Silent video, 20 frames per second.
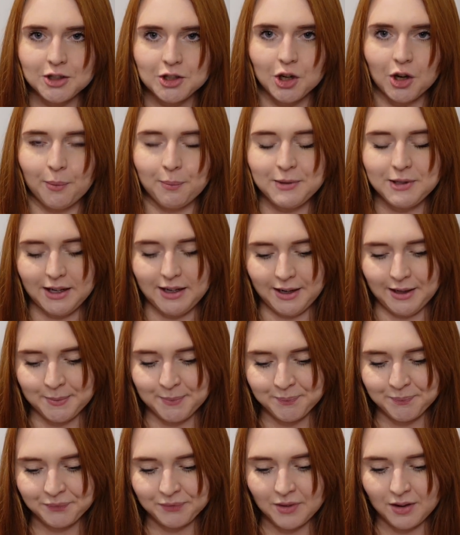Top
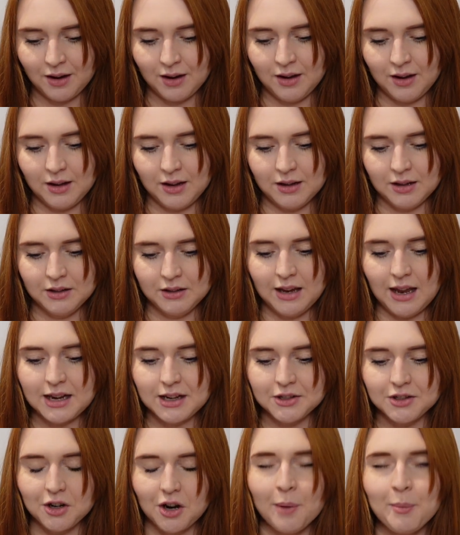tier.
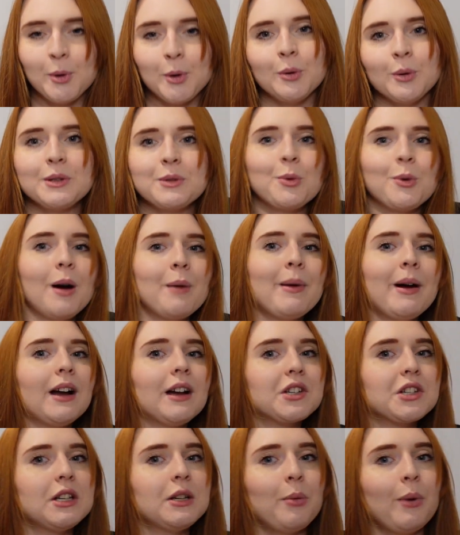Next up, it's what I'm
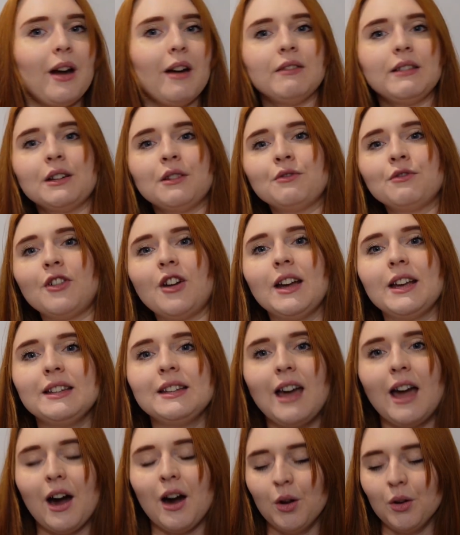actually wearing right
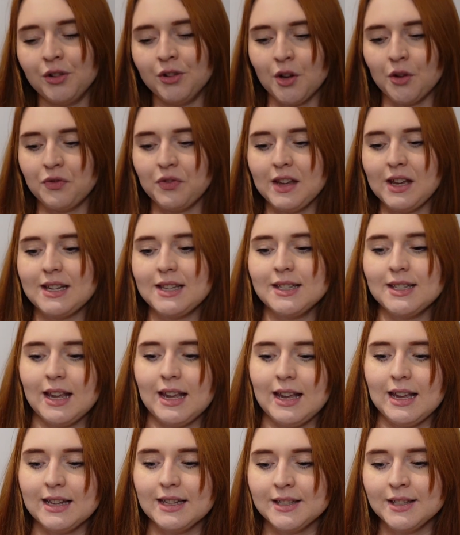now. So this
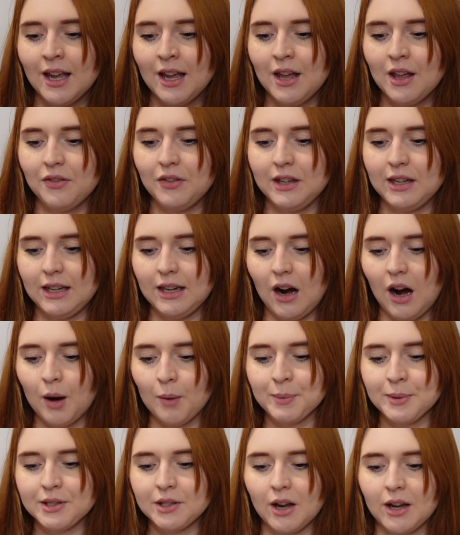is the
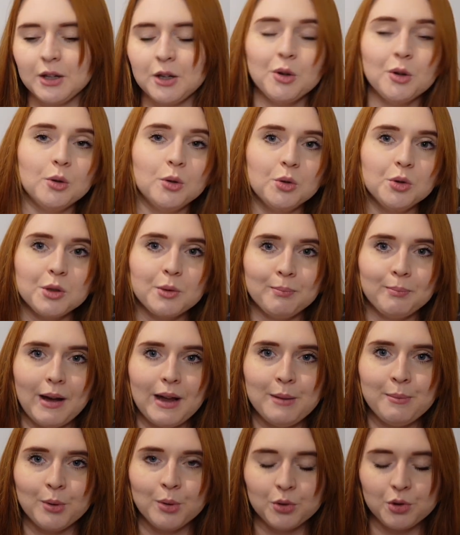upcycled
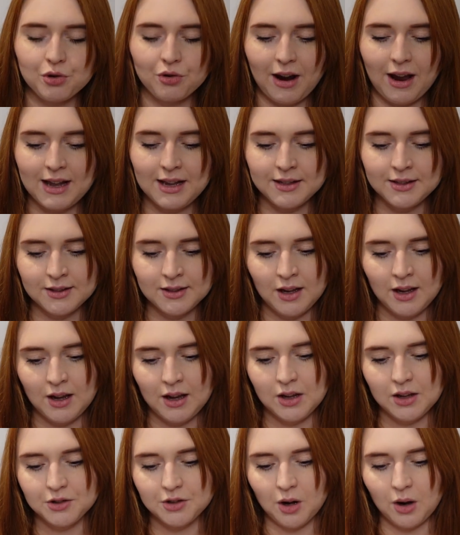Mabel dress.
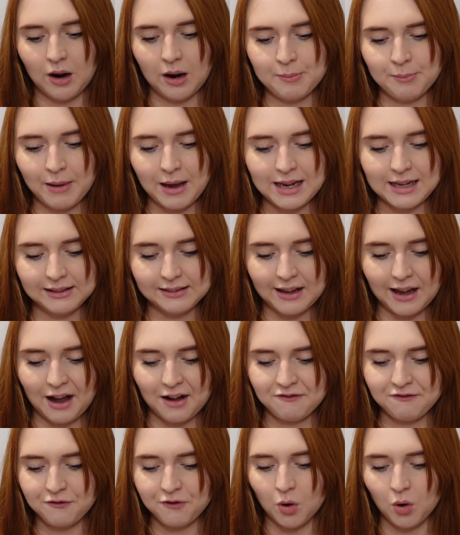So I made
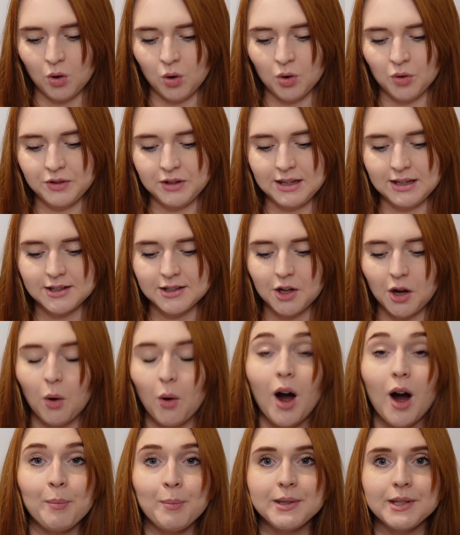that for the Sew
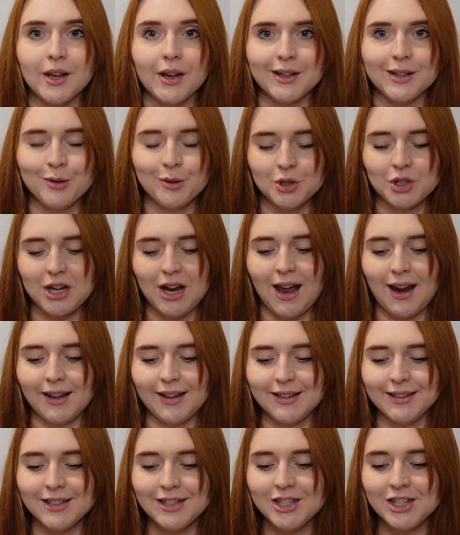Upcycle
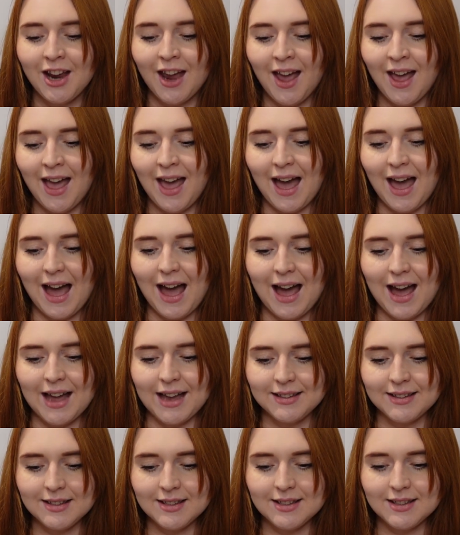challenge.
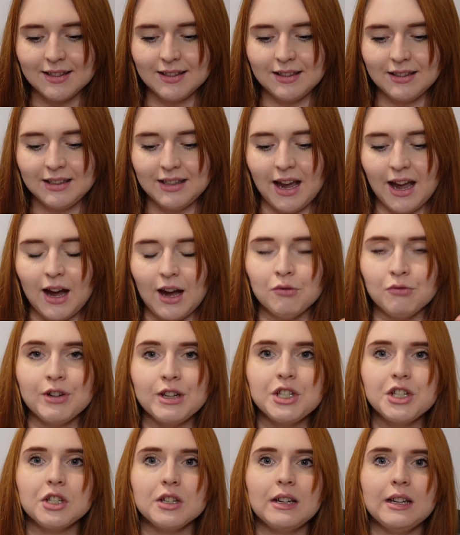And yeah,
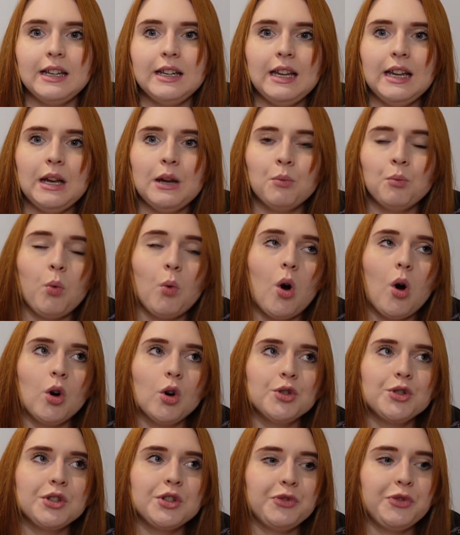originally it
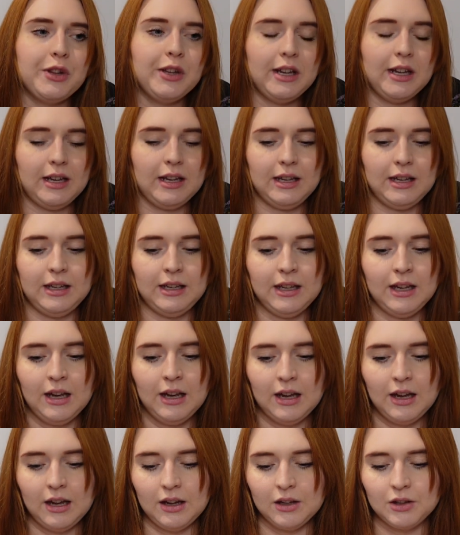was the
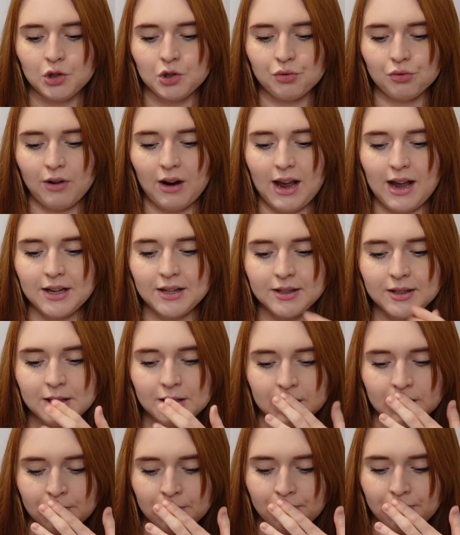
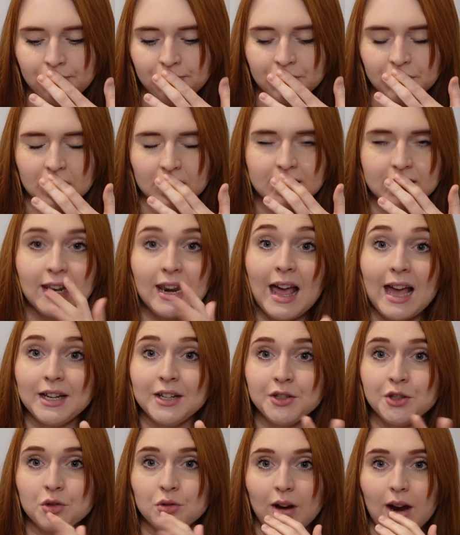dress, the
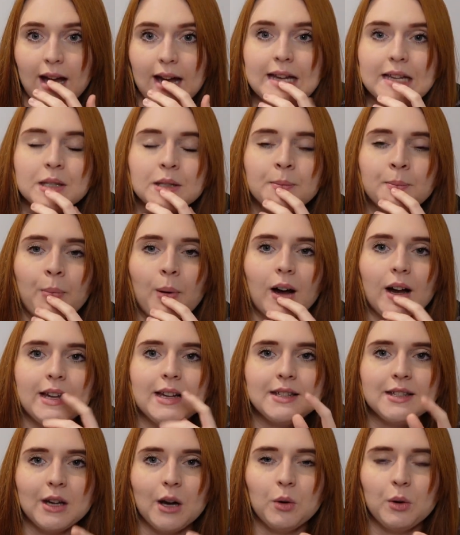Celeste dress by
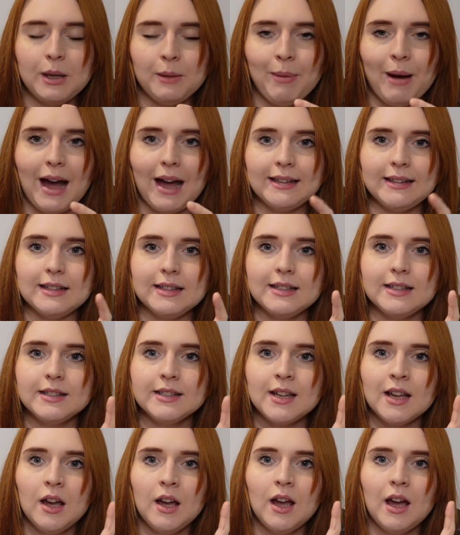Selkie
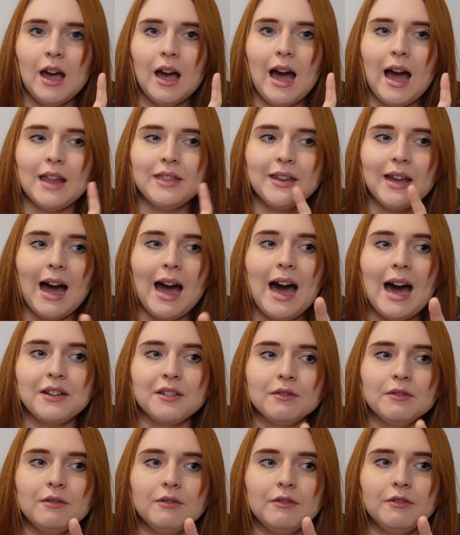Patterns, and that
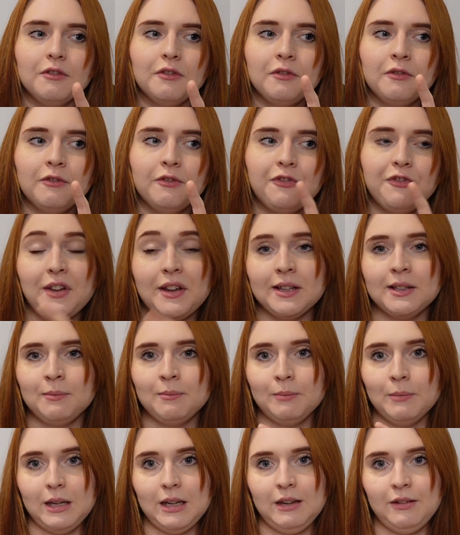hadn't fit
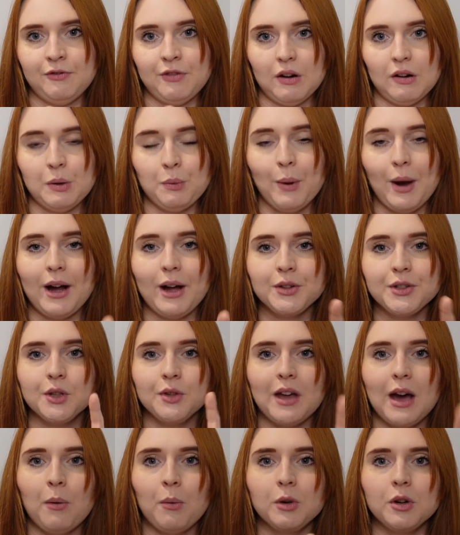me very well. So
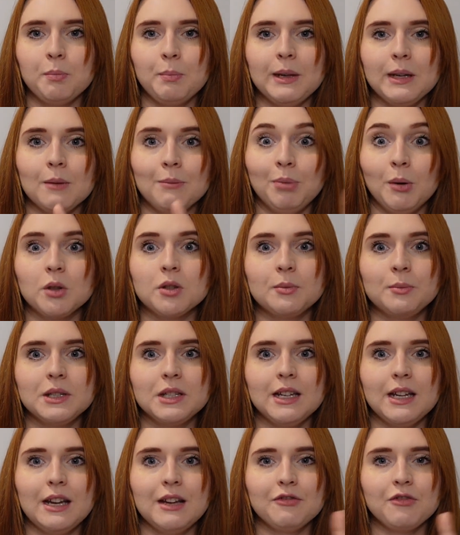that would have been a bottom
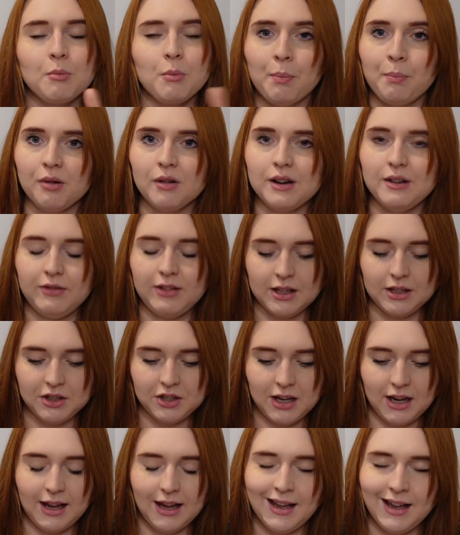tier from a previous
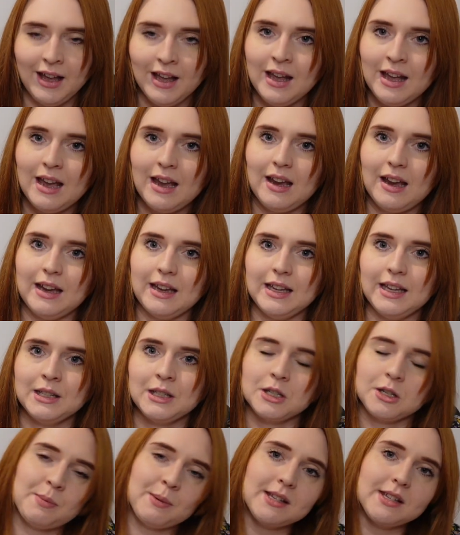year. It had
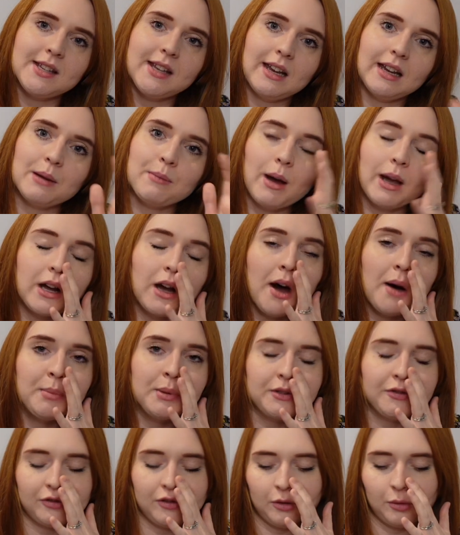just been sitting in my
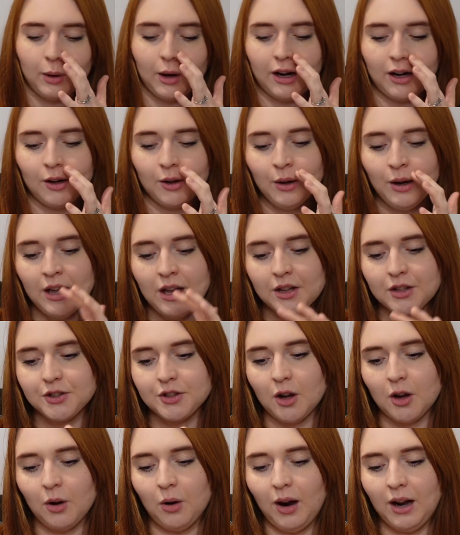cupboard for a while.
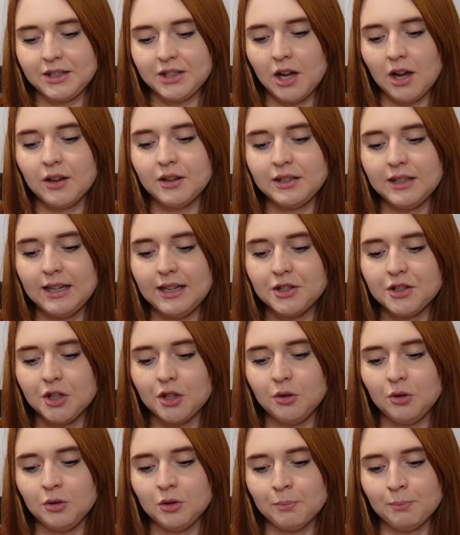So I turned it
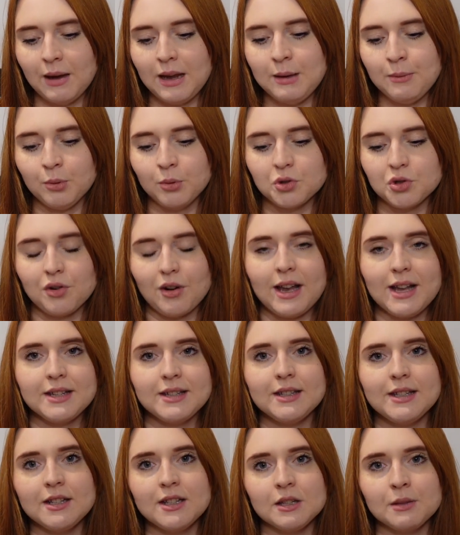into the Mabel
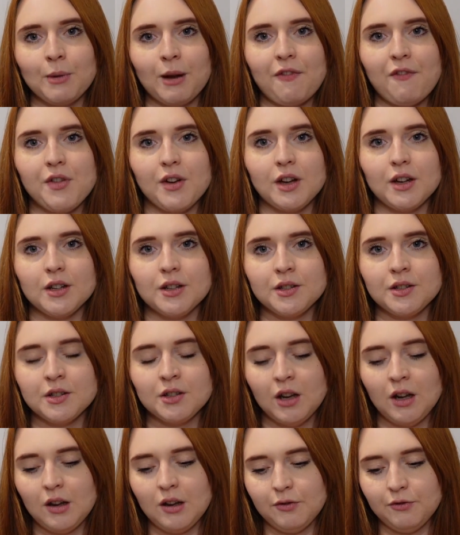dress. This is my
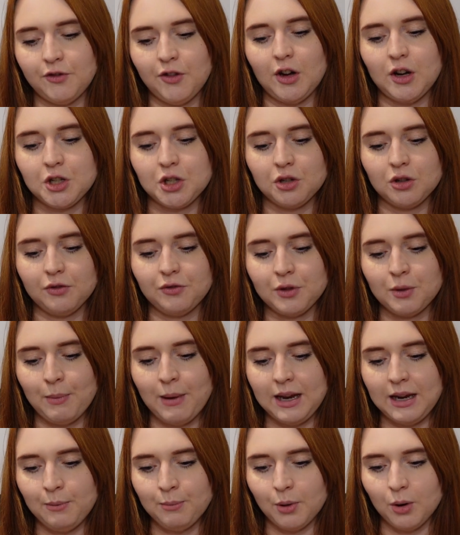first version of the
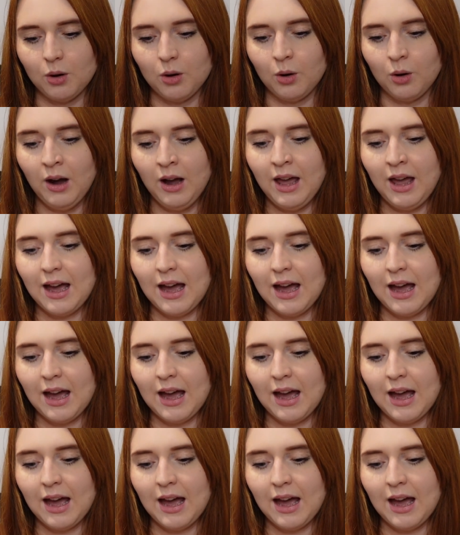Mabel.